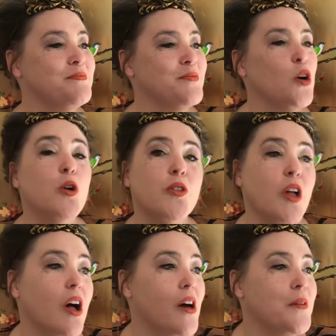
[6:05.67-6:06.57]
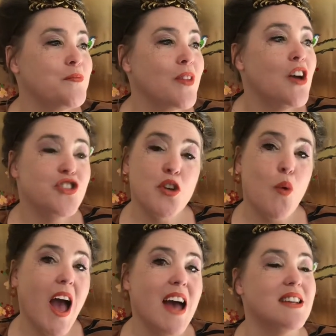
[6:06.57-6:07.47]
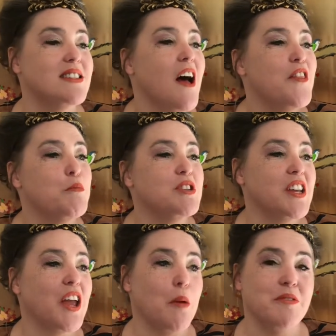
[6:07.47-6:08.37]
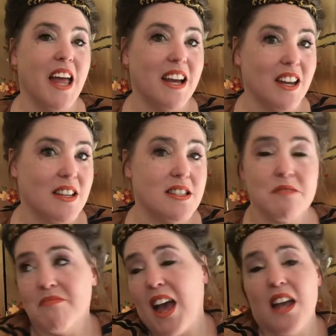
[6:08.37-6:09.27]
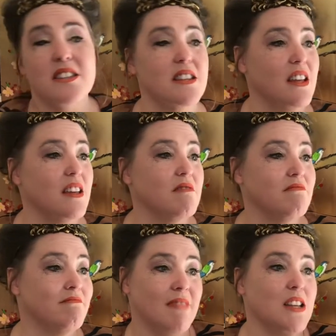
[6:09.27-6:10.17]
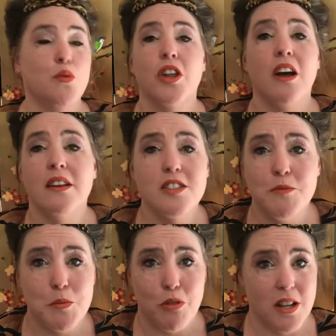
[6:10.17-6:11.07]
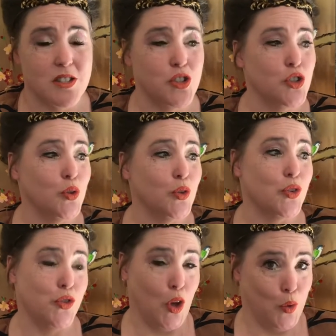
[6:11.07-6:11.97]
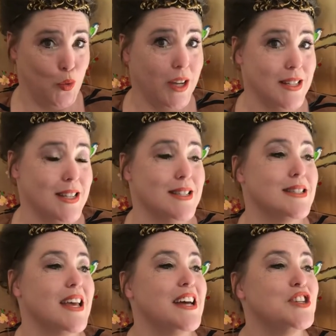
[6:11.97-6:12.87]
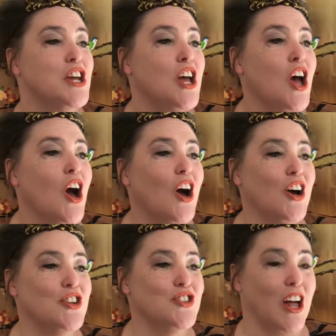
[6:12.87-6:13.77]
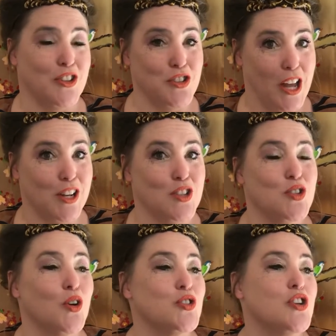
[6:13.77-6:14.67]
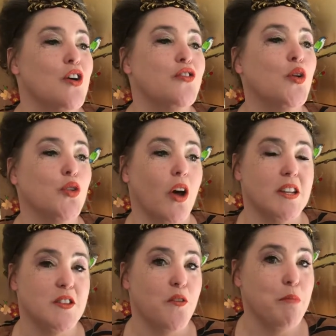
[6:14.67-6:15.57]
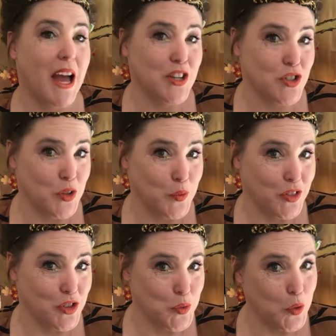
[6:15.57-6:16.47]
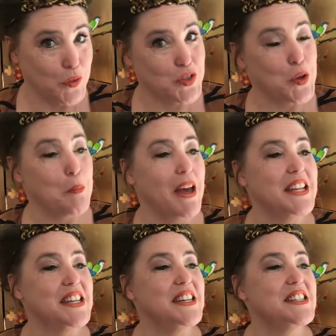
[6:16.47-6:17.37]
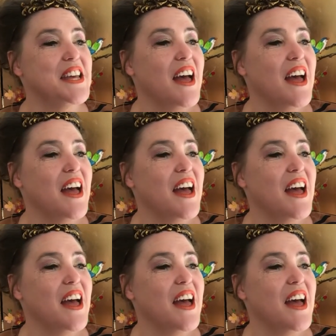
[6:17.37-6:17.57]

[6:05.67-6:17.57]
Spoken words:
Although she wears the Brisinghium necklace carelessly, as one accustomed to priceless jewels, though it is said that necklace cost her 4 nights of passion with the dwarves who made it.